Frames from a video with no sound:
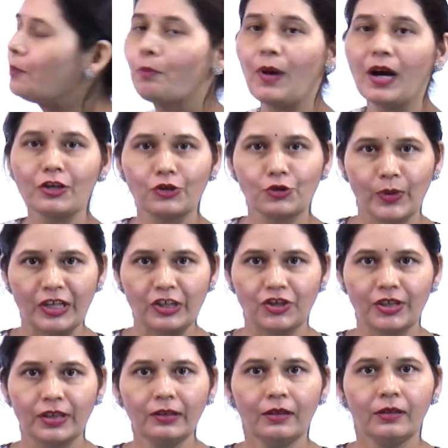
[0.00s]
punctuation,
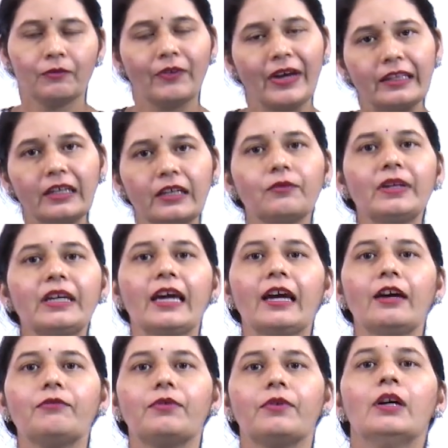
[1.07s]
whether we have
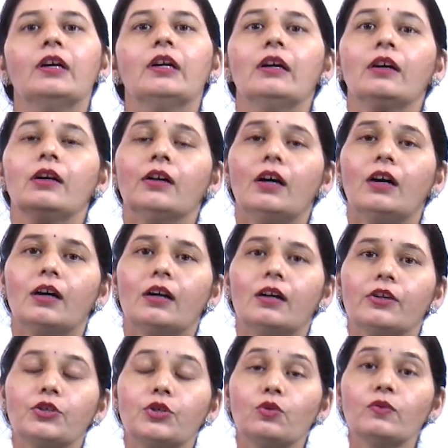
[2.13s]

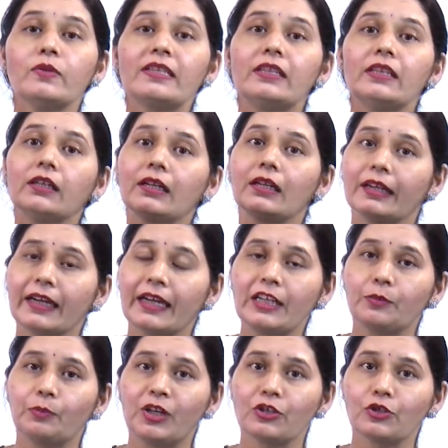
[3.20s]
used the correct
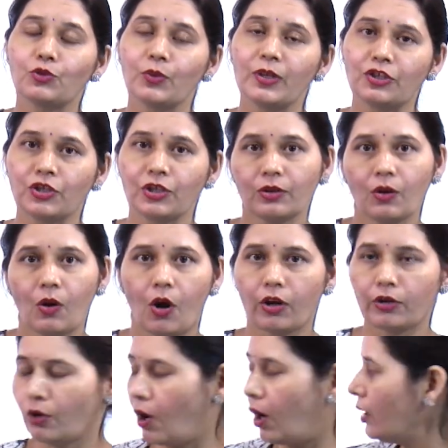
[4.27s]
punctuation or
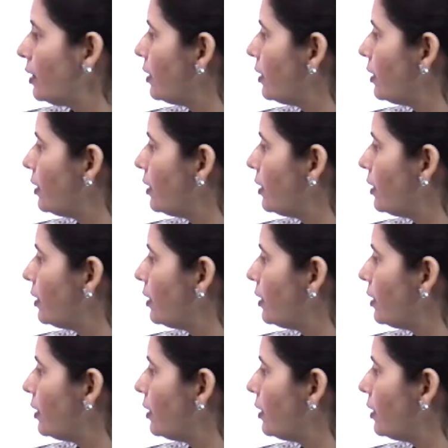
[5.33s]
not.